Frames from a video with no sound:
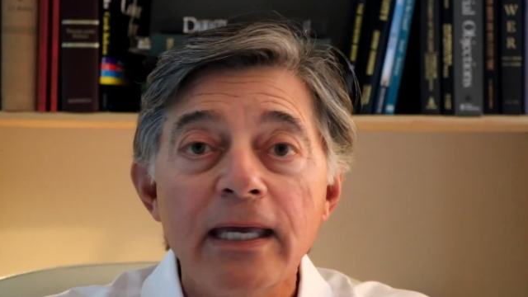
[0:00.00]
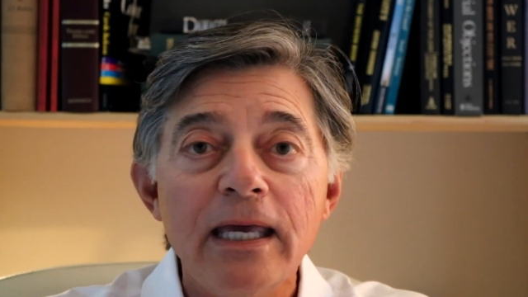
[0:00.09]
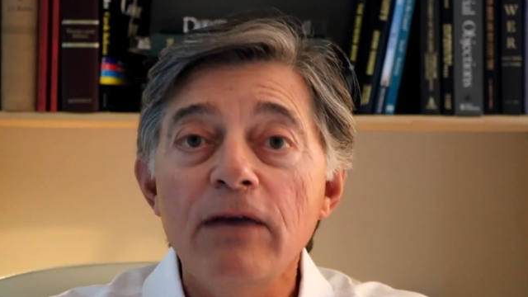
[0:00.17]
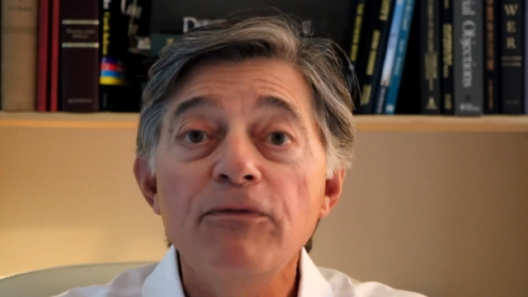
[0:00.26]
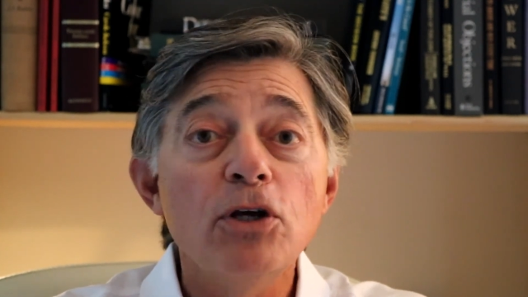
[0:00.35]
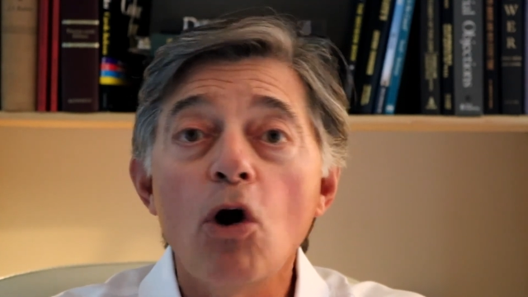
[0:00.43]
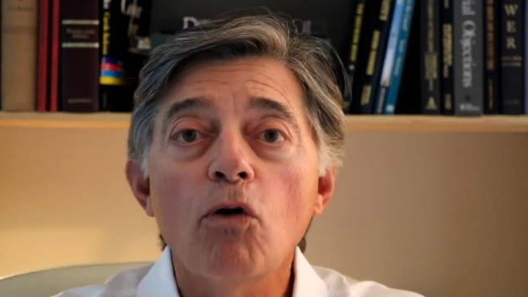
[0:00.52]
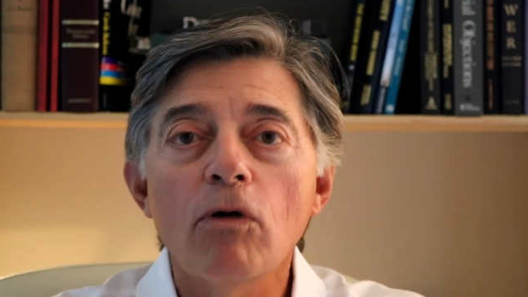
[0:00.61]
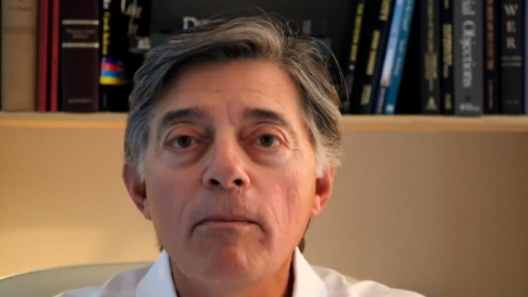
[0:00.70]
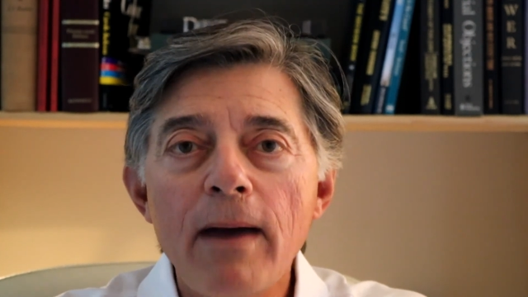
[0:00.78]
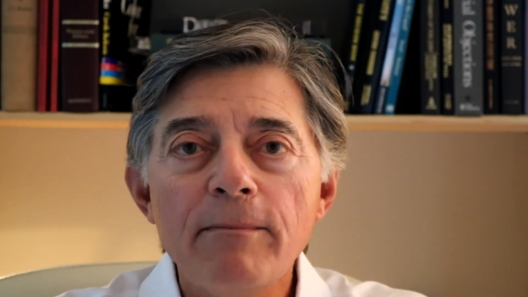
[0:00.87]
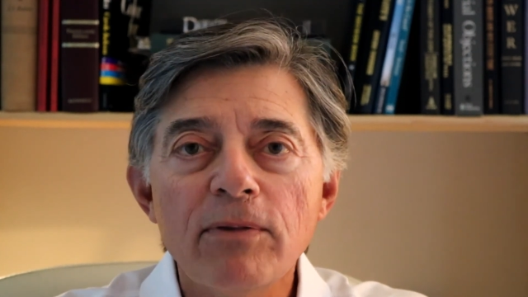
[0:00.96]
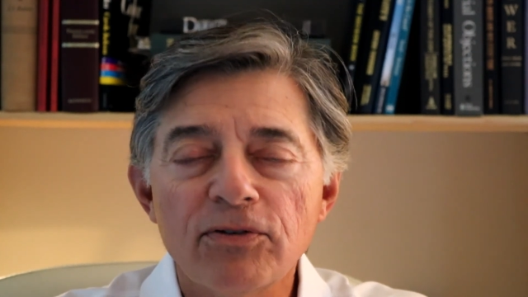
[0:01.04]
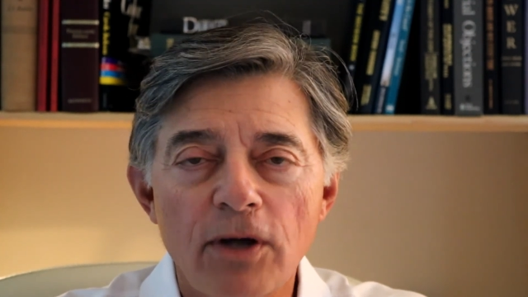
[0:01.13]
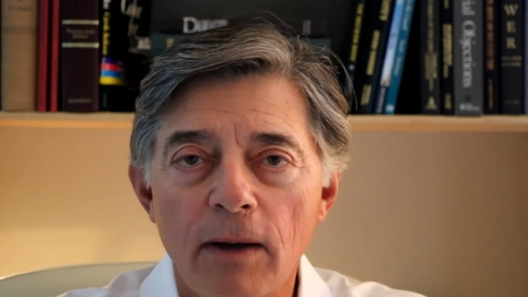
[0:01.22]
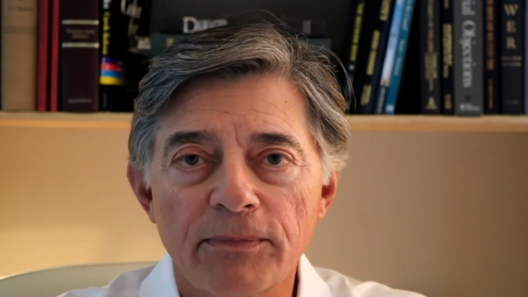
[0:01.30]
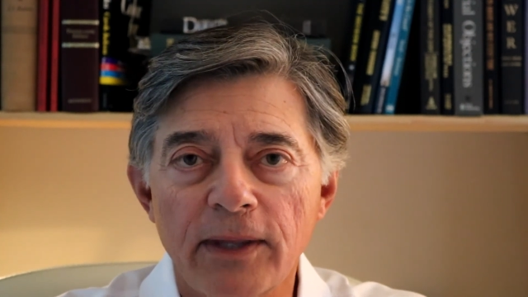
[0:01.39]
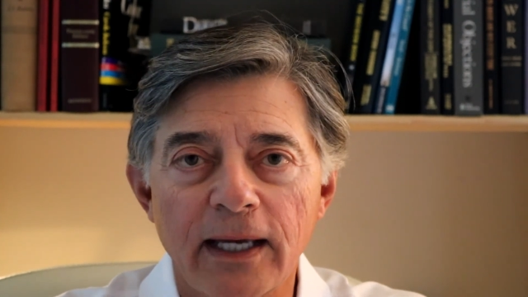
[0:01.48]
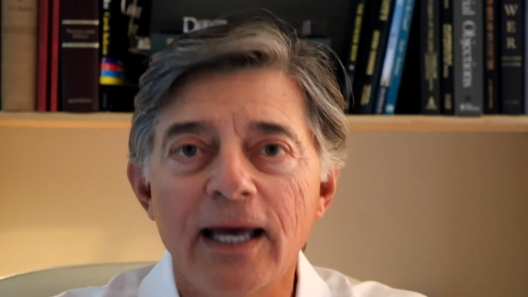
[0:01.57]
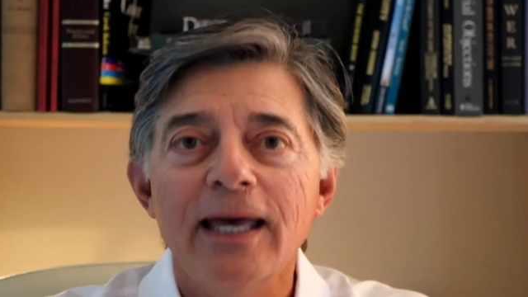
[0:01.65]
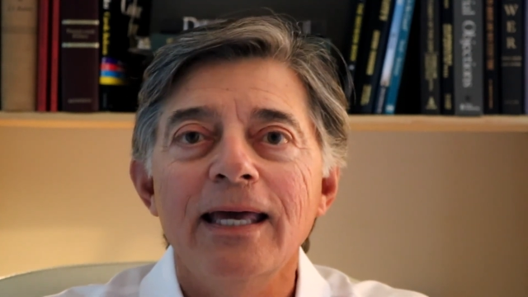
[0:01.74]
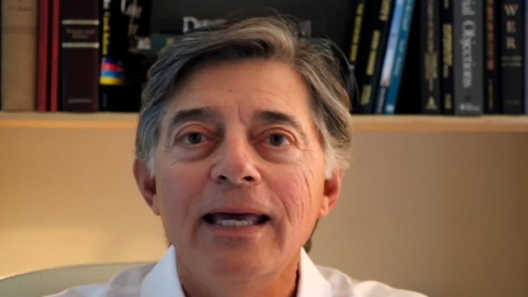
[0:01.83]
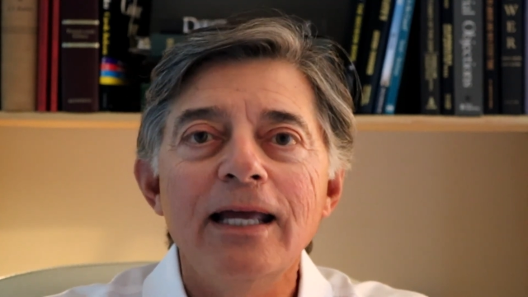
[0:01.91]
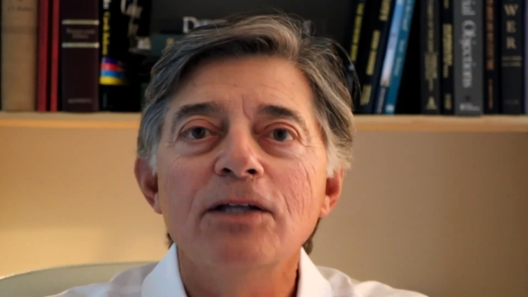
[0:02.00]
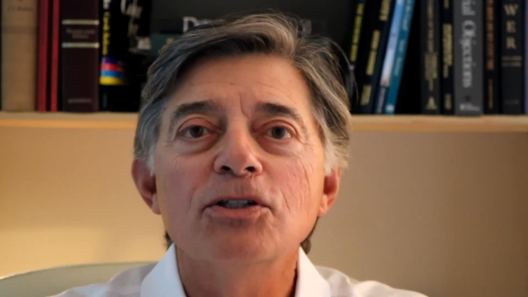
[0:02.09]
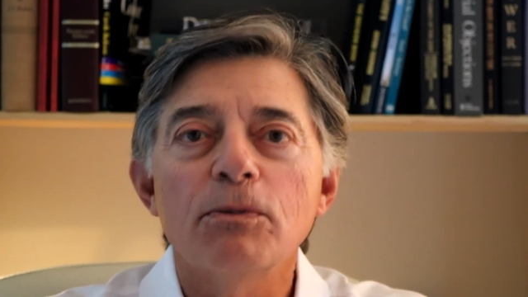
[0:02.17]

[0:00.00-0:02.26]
If you don't remember something, it's